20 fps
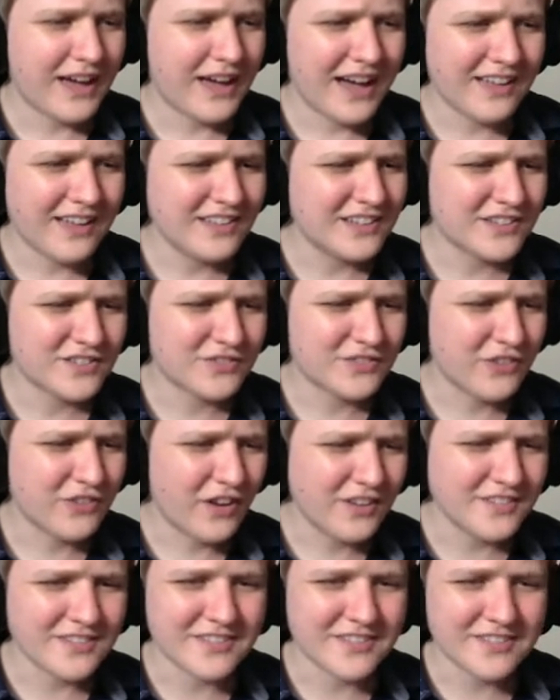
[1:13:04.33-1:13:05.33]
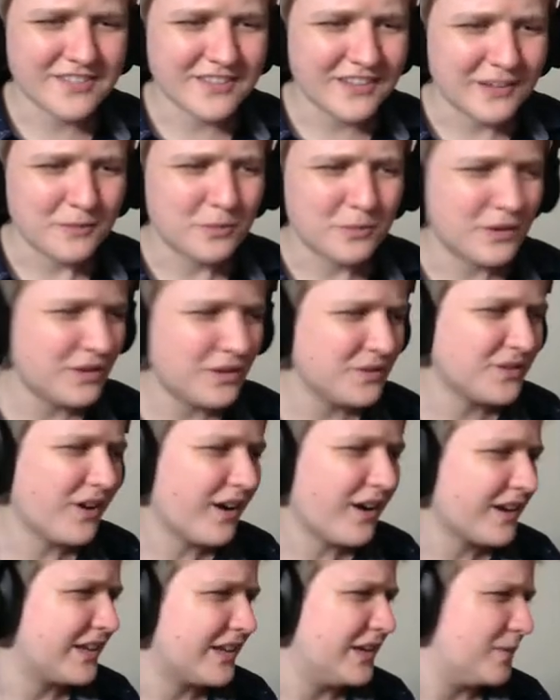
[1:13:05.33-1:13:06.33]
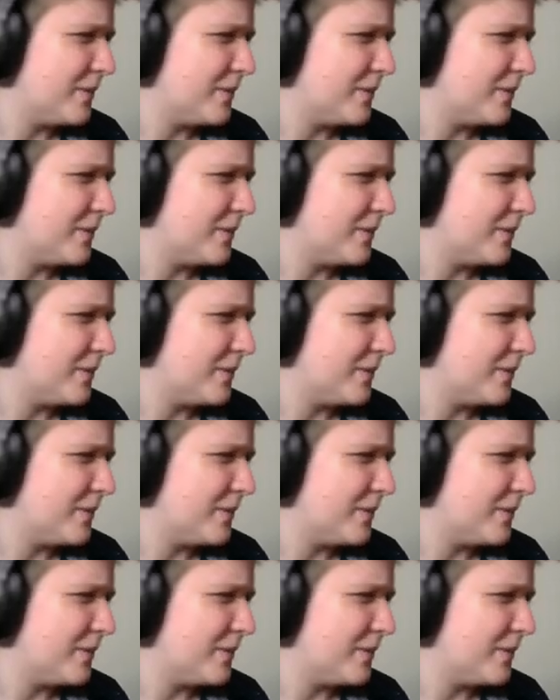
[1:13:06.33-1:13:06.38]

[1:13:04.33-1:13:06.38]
Alice course, falls asleep, what are you talking